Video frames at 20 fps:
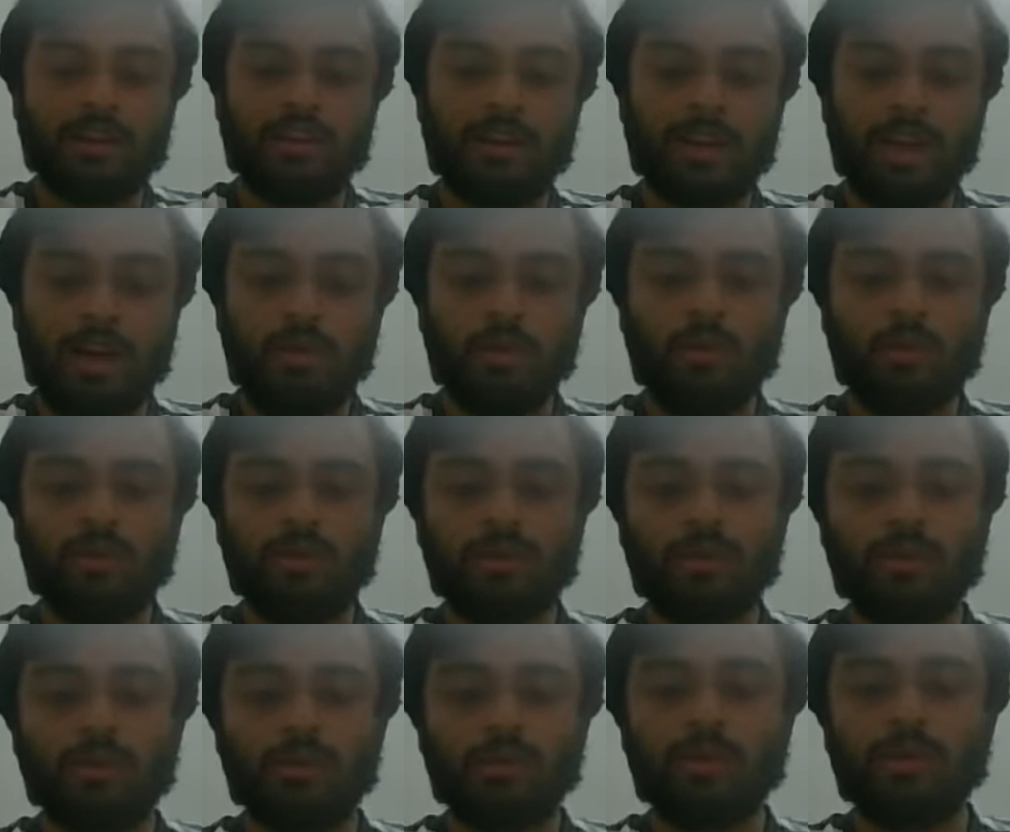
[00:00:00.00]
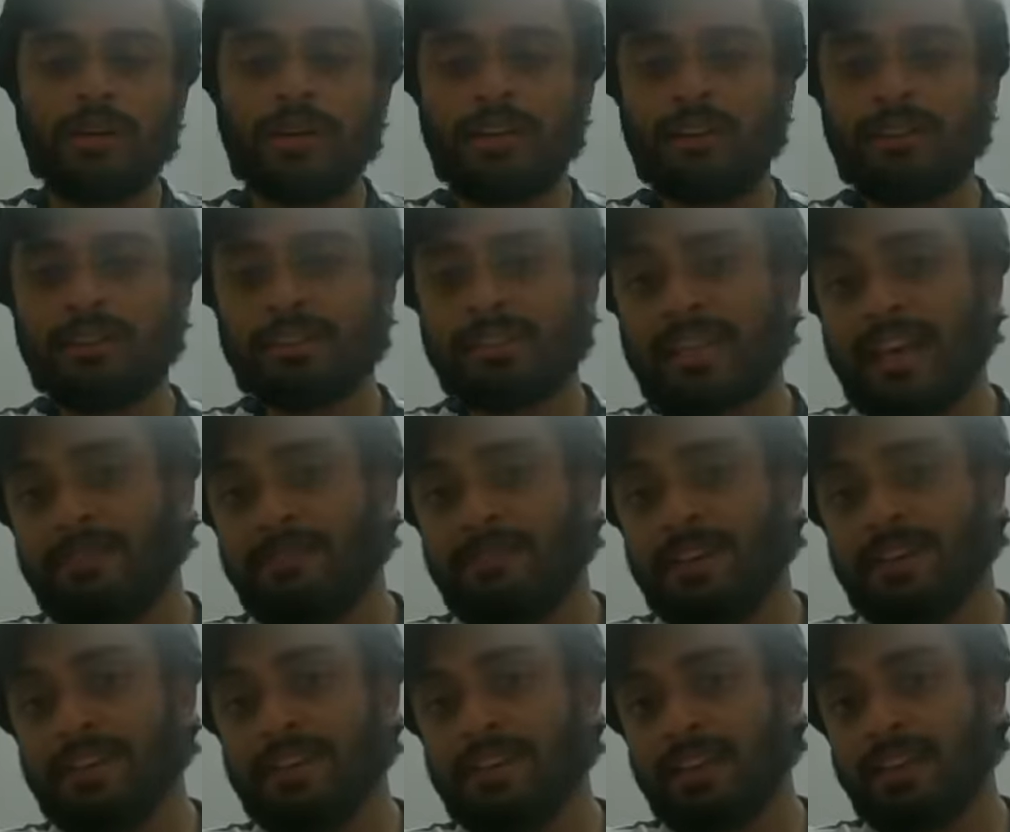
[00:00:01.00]
Now, during
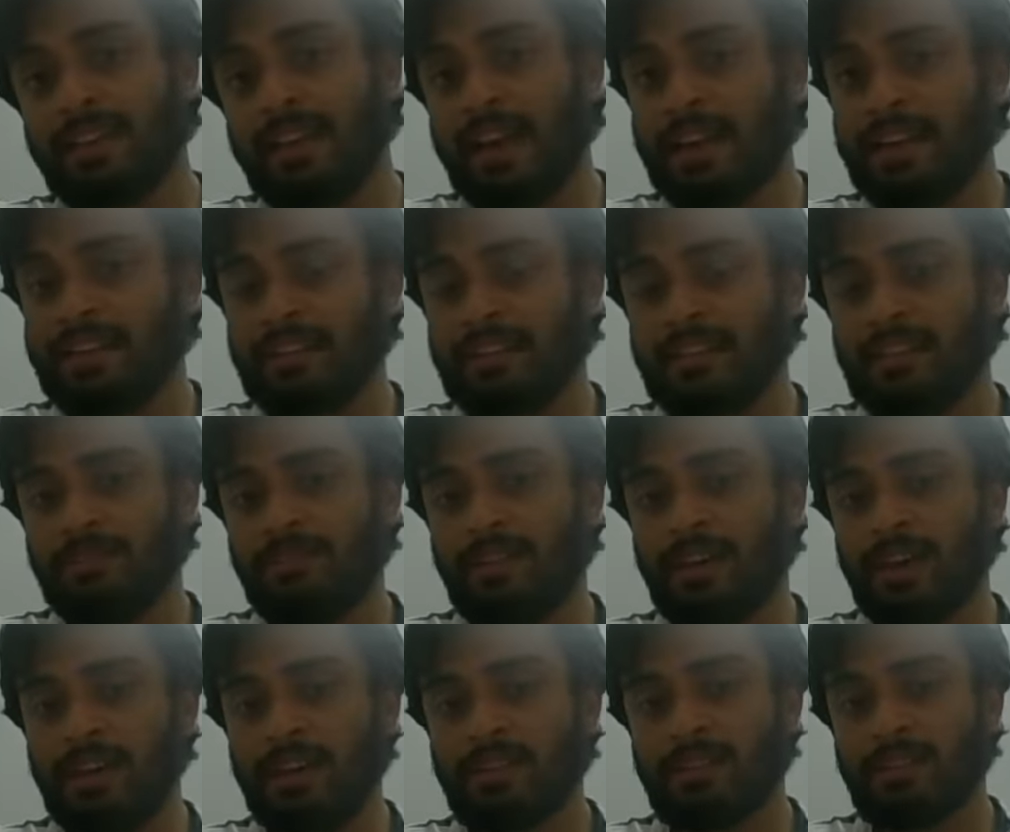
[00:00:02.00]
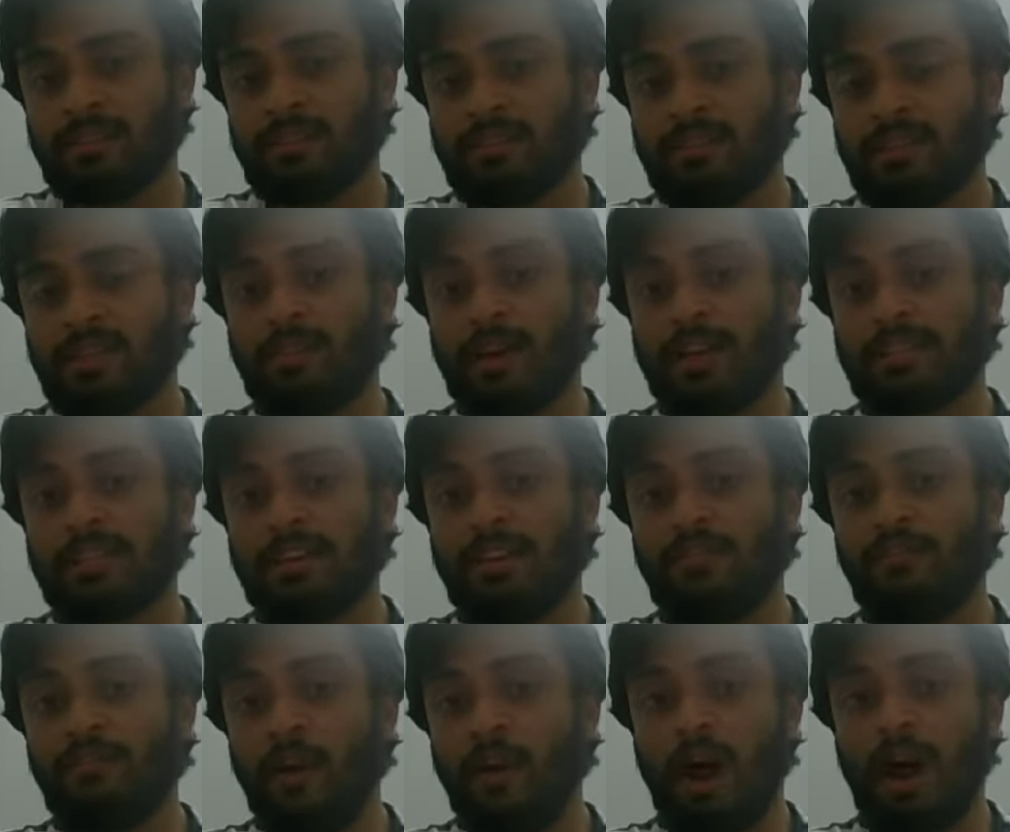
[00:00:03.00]
1791, there was
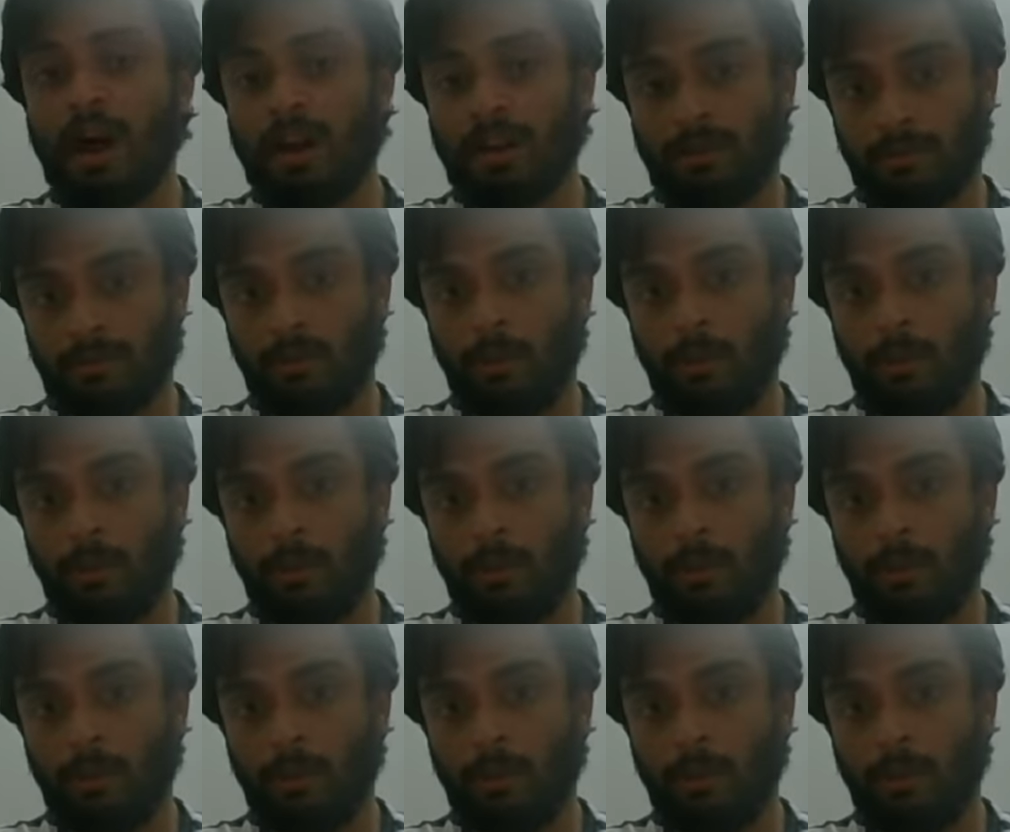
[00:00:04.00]
a war